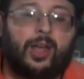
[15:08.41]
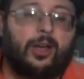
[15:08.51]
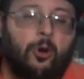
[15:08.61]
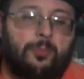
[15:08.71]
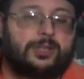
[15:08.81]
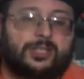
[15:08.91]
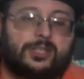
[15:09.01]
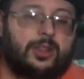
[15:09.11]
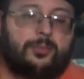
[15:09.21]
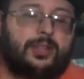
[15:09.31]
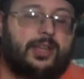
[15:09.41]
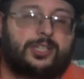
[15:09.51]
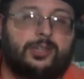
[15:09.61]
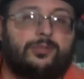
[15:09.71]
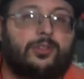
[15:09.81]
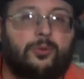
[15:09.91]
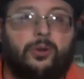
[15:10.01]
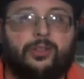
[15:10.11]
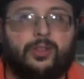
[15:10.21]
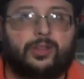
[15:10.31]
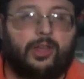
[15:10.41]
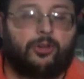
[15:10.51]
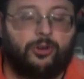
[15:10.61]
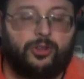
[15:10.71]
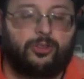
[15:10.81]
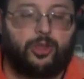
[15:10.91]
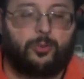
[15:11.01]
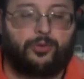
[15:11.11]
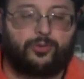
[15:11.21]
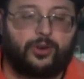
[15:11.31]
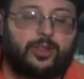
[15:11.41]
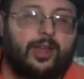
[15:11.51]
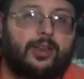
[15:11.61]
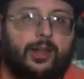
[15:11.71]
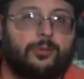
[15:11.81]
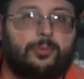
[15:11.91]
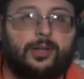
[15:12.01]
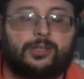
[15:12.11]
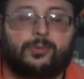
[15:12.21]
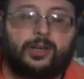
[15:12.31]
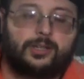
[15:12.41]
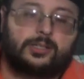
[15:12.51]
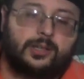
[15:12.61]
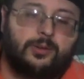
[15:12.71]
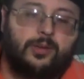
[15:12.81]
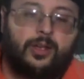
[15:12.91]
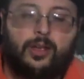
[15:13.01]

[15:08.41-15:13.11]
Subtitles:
I hope it's just a limitation of the toy, that like they couldn't do it for a $10 price range. So,